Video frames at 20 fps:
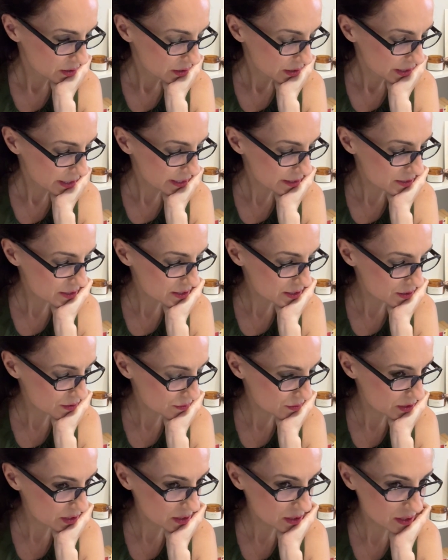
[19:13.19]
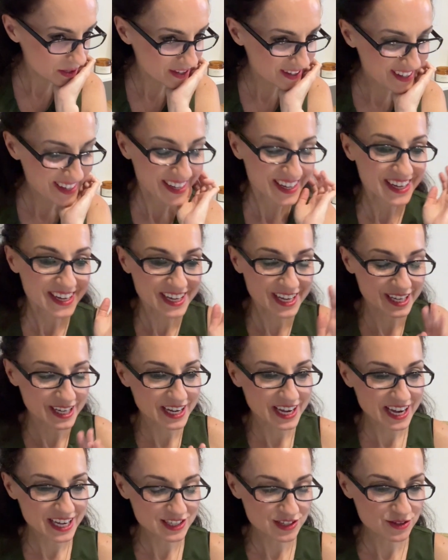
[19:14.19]
Hey Siri, can I
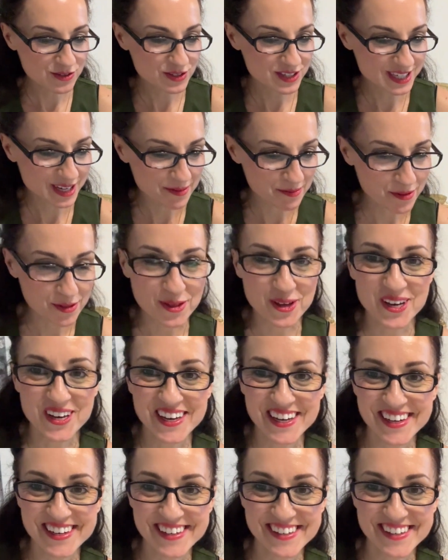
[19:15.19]
ask you something?